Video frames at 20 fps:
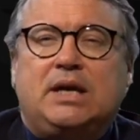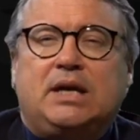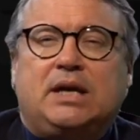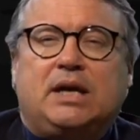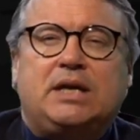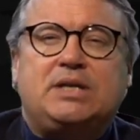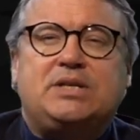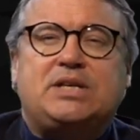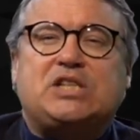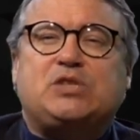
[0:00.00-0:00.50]

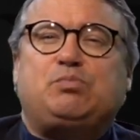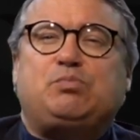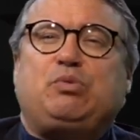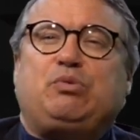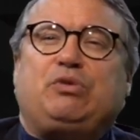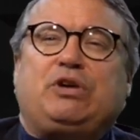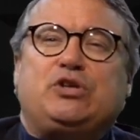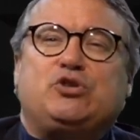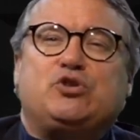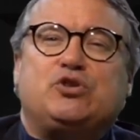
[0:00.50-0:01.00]
In
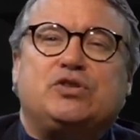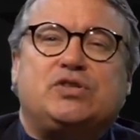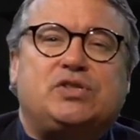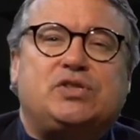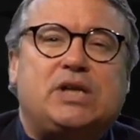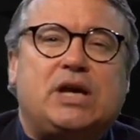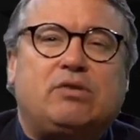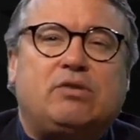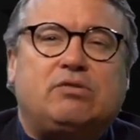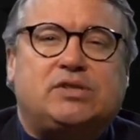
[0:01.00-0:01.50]
desperation,
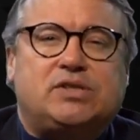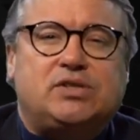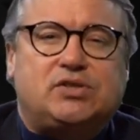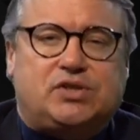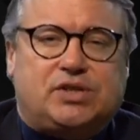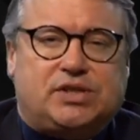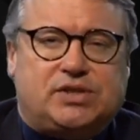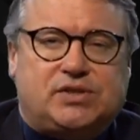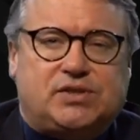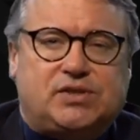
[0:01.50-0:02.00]
Sarah
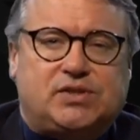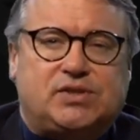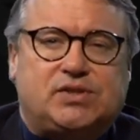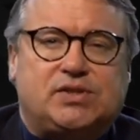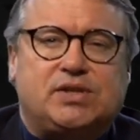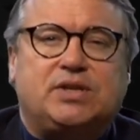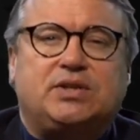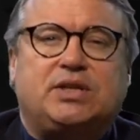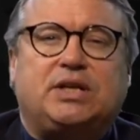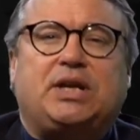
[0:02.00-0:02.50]

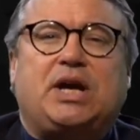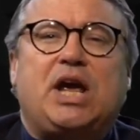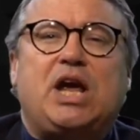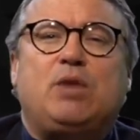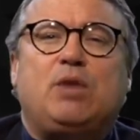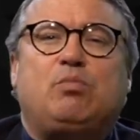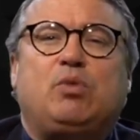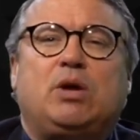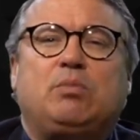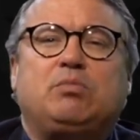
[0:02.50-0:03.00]
suggests that
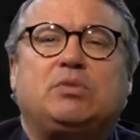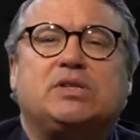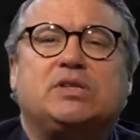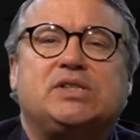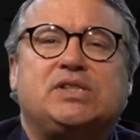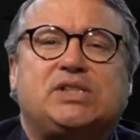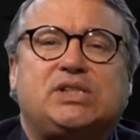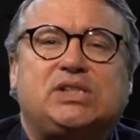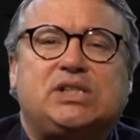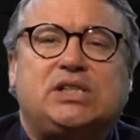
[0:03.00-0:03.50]
Abraham
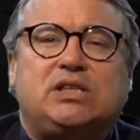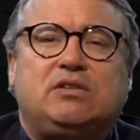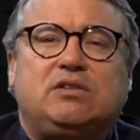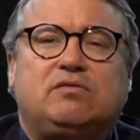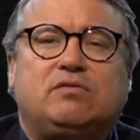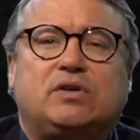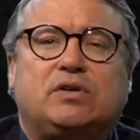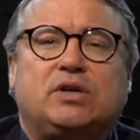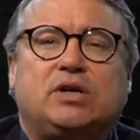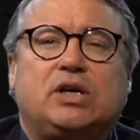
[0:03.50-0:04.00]

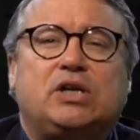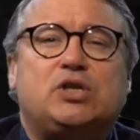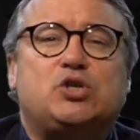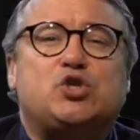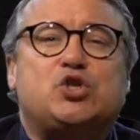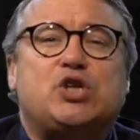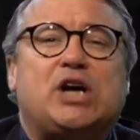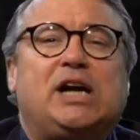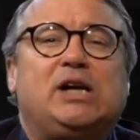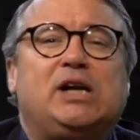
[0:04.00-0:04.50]
conceive a
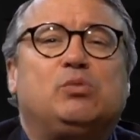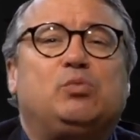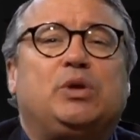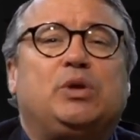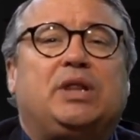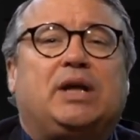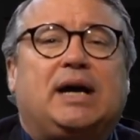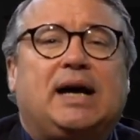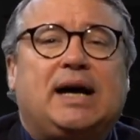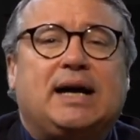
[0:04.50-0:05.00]
child
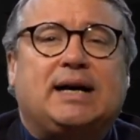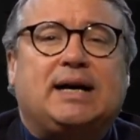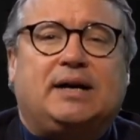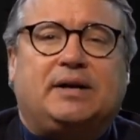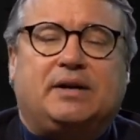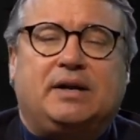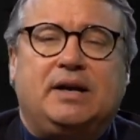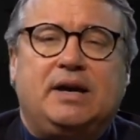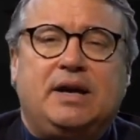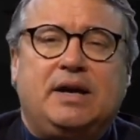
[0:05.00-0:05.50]
with
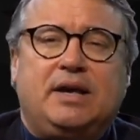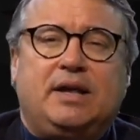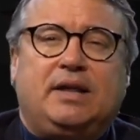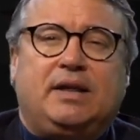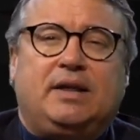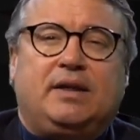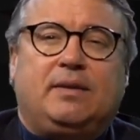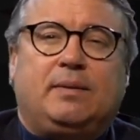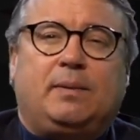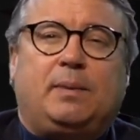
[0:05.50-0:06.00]
Hagar.
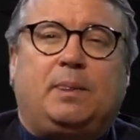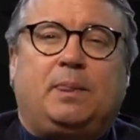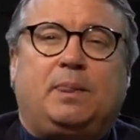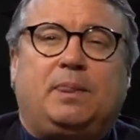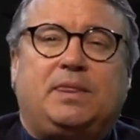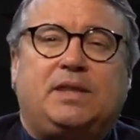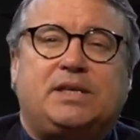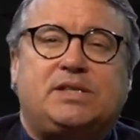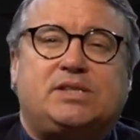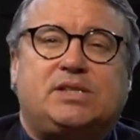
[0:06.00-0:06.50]

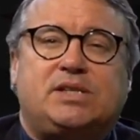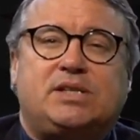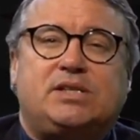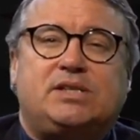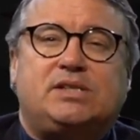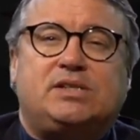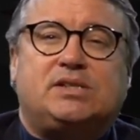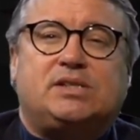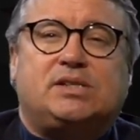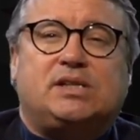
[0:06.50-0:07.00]
This
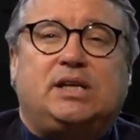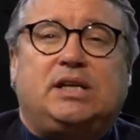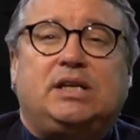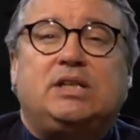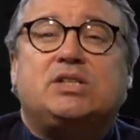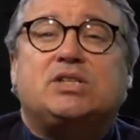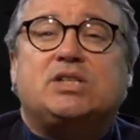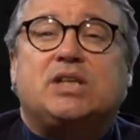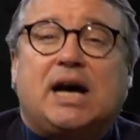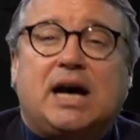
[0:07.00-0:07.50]
is
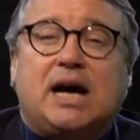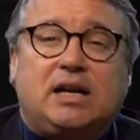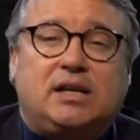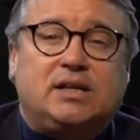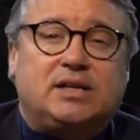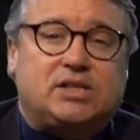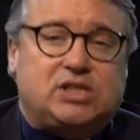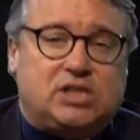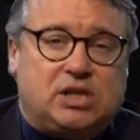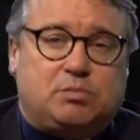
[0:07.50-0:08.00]
entirely
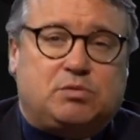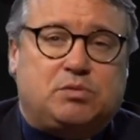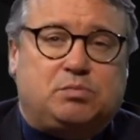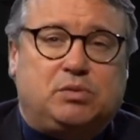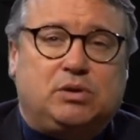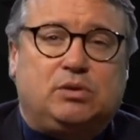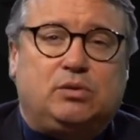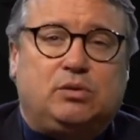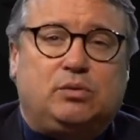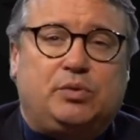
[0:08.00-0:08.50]

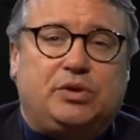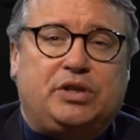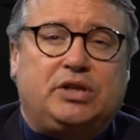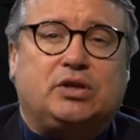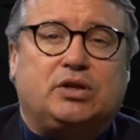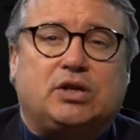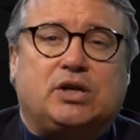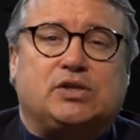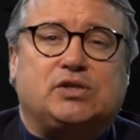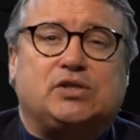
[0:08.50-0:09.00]
acceptable within
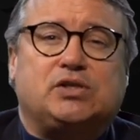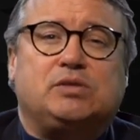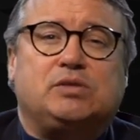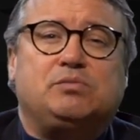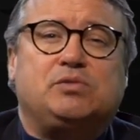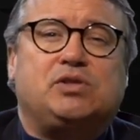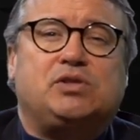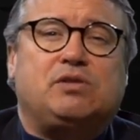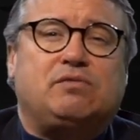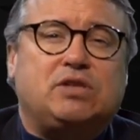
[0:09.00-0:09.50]
the
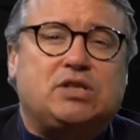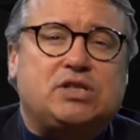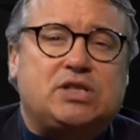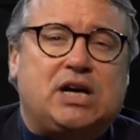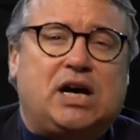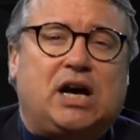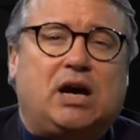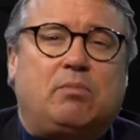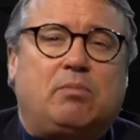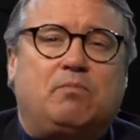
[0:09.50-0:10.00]
customs of the
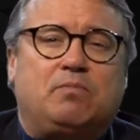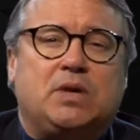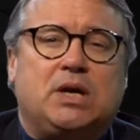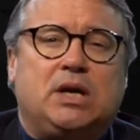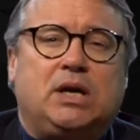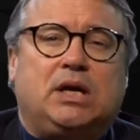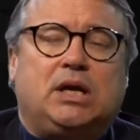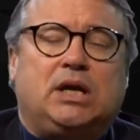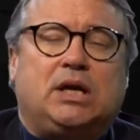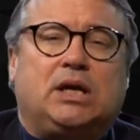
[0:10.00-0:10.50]
time.
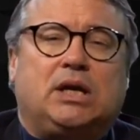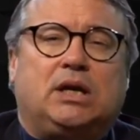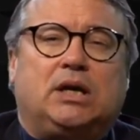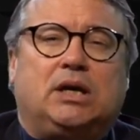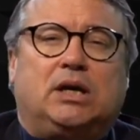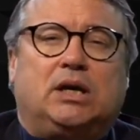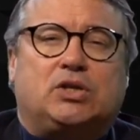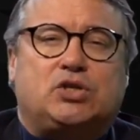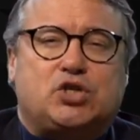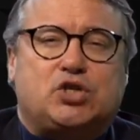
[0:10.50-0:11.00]

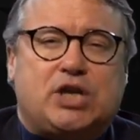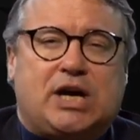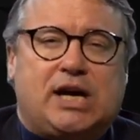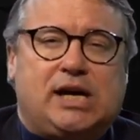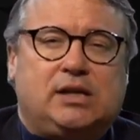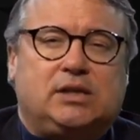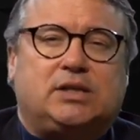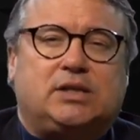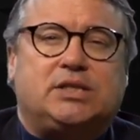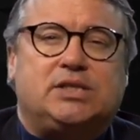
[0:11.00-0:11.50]
A
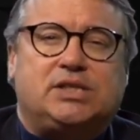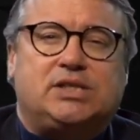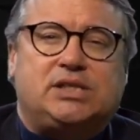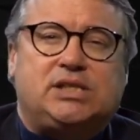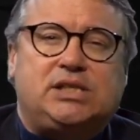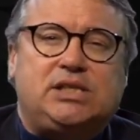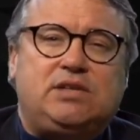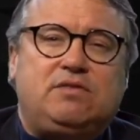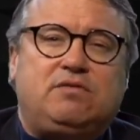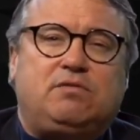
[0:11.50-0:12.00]
child
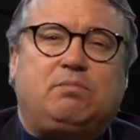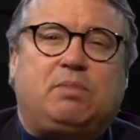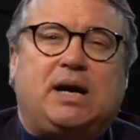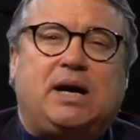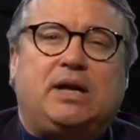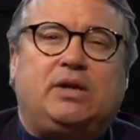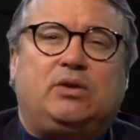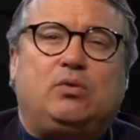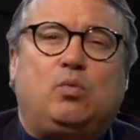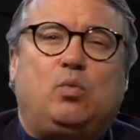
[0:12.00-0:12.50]
conceived
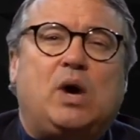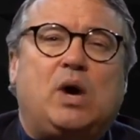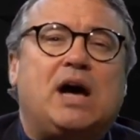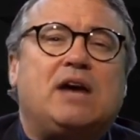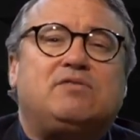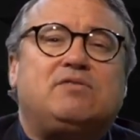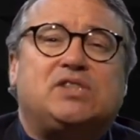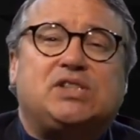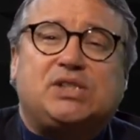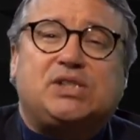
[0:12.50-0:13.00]
by the
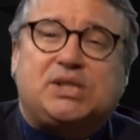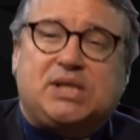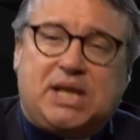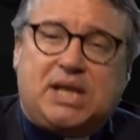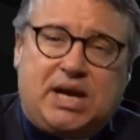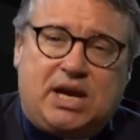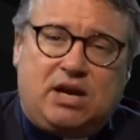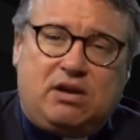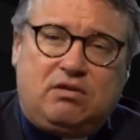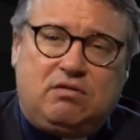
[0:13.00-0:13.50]
wife's
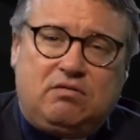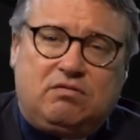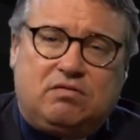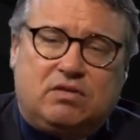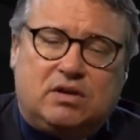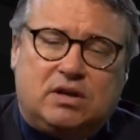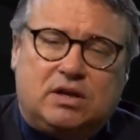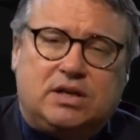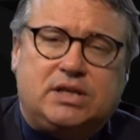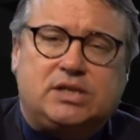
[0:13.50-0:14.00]

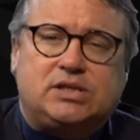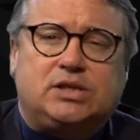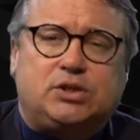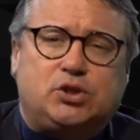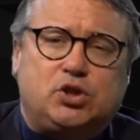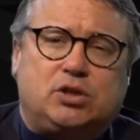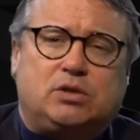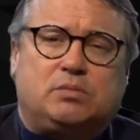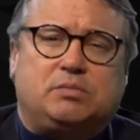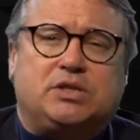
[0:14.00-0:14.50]
slave is
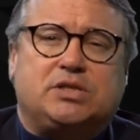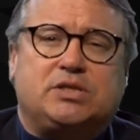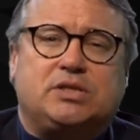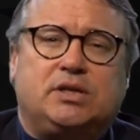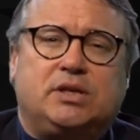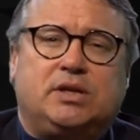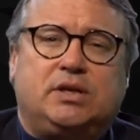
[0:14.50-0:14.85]
legitimate.